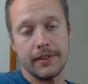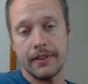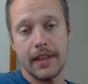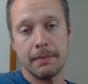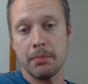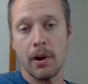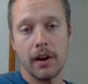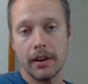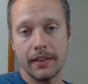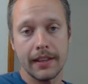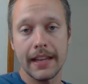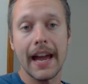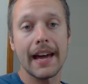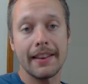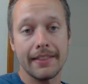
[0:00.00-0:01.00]
they got
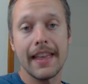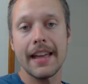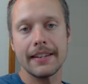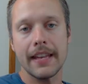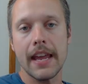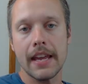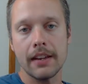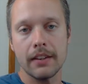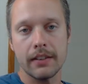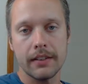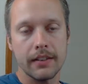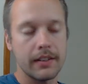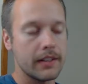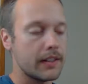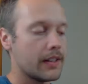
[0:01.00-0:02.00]
it that day.
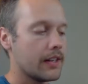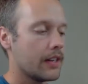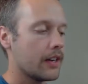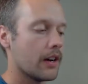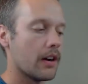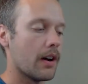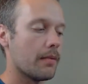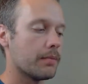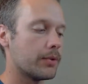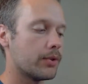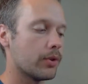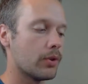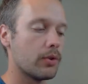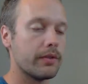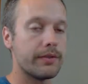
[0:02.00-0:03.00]

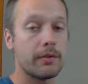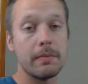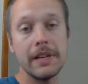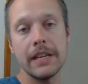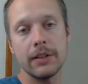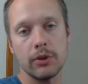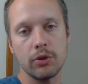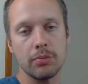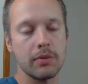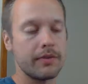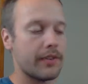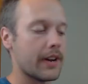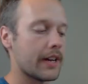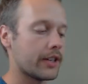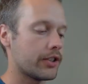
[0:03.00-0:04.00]
So for me, it's super
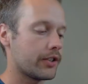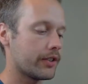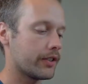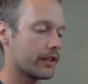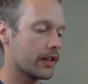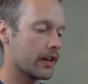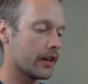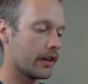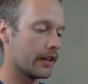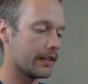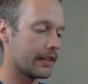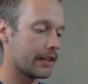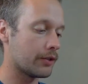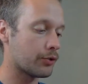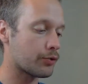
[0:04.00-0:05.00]
fresh, and it
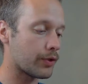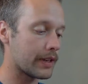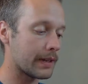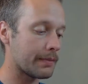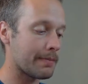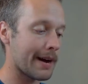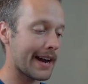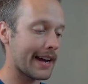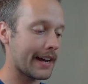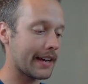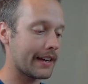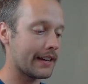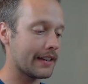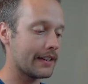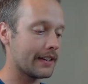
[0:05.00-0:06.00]
says drink
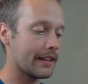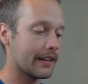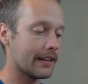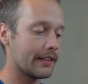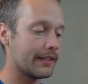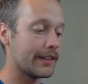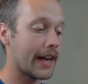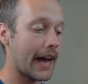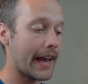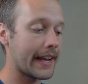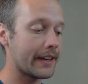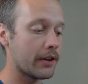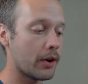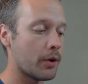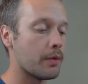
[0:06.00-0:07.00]
by
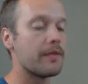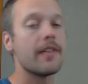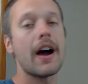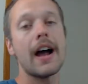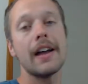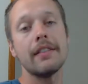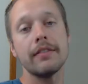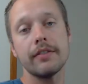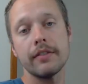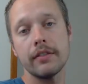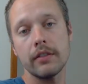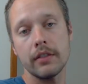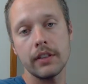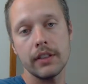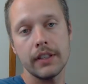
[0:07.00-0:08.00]
9:05.
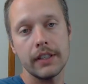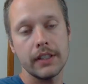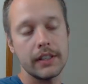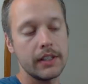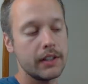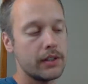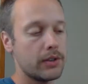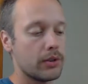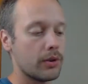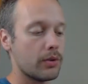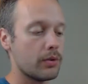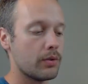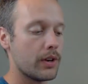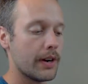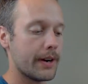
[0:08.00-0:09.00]

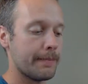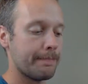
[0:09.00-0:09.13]
So